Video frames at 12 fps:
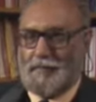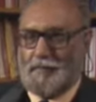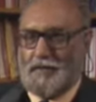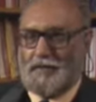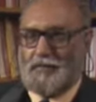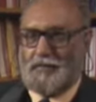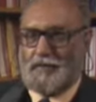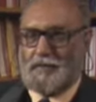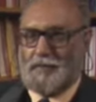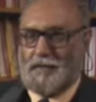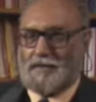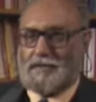But for the
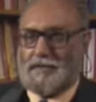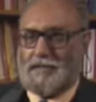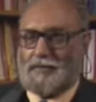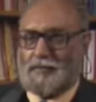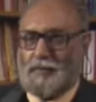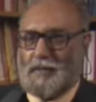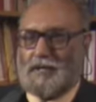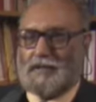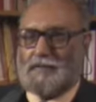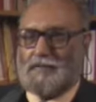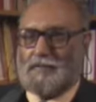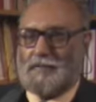president to make
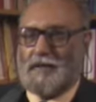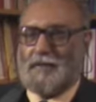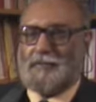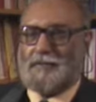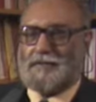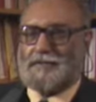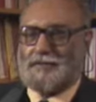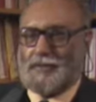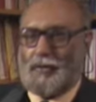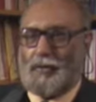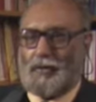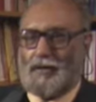the very first
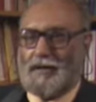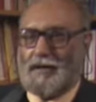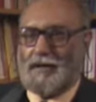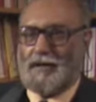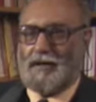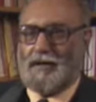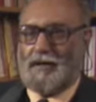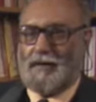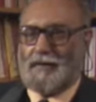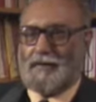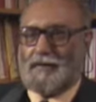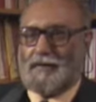talk
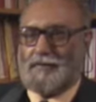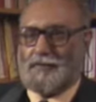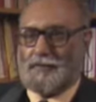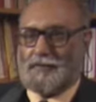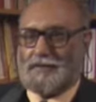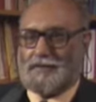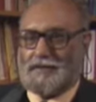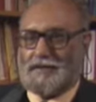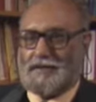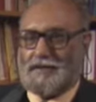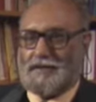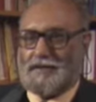on fusion
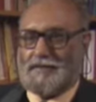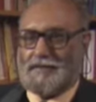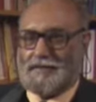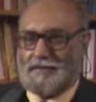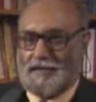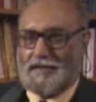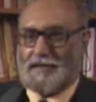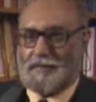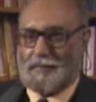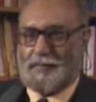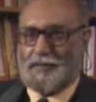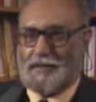was rather
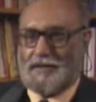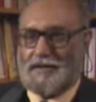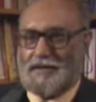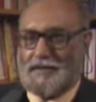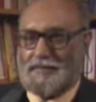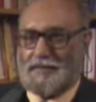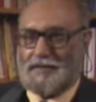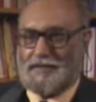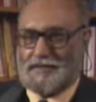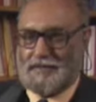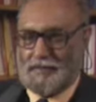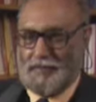important,
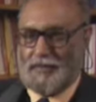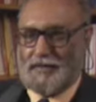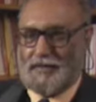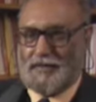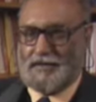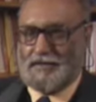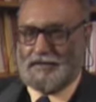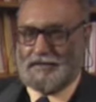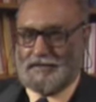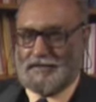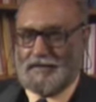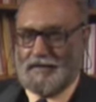because it brought the
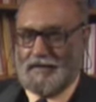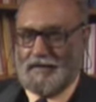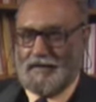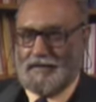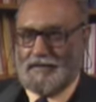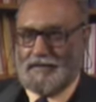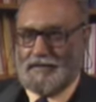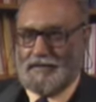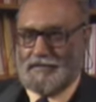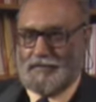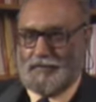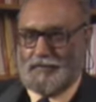
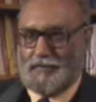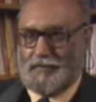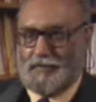sort of,